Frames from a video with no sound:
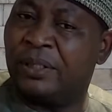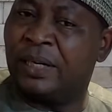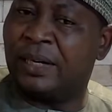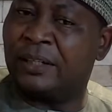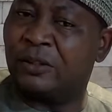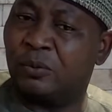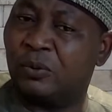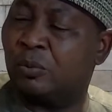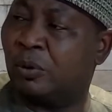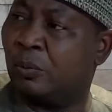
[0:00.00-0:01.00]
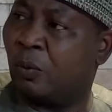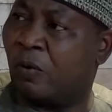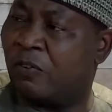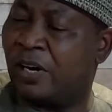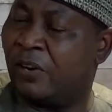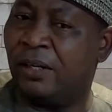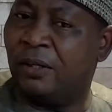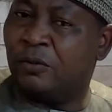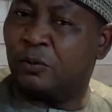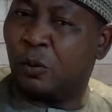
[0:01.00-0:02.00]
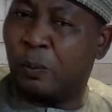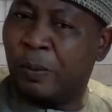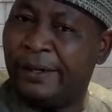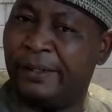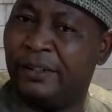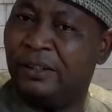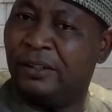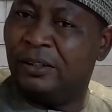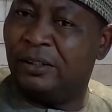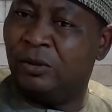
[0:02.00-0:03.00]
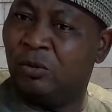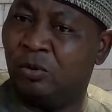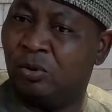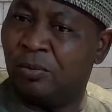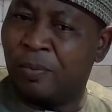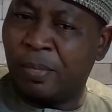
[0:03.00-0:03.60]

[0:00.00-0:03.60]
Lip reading: that are supposed to be buffer, providing, you know,